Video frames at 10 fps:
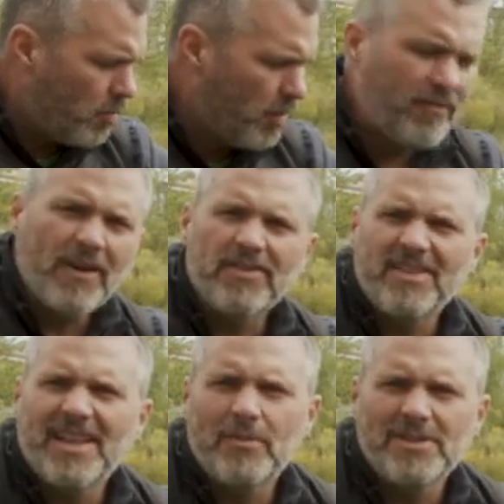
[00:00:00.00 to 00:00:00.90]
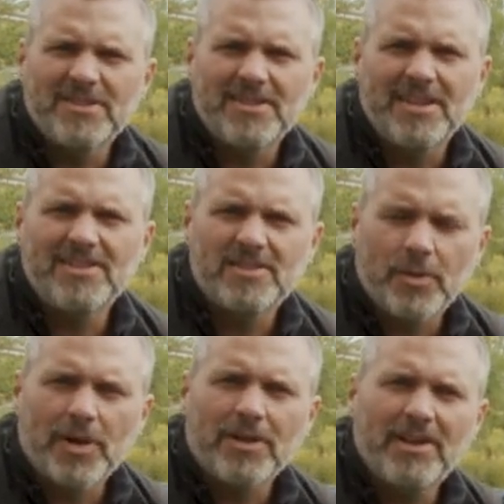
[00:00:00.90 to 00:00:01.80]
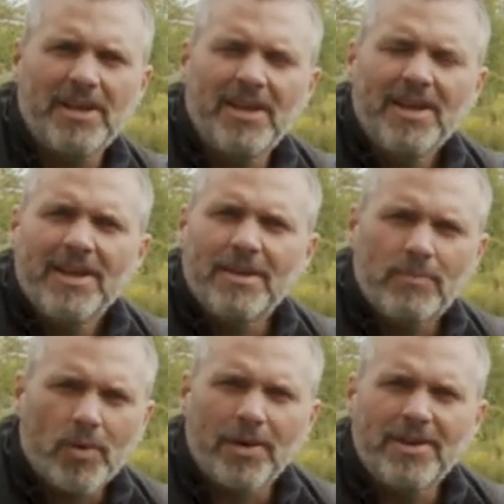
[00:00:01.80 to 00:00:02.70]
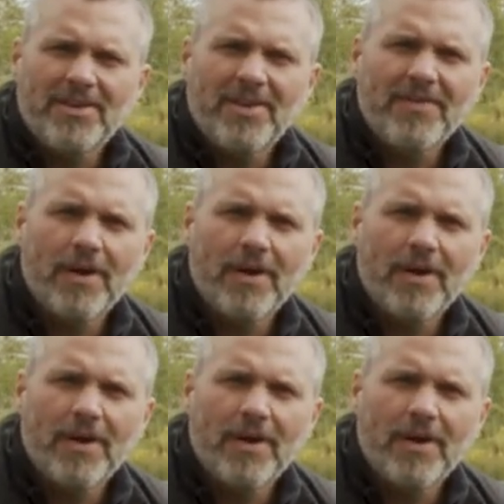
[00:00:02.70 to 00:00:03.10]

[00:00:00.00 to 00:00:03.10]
We felt that that was historically important.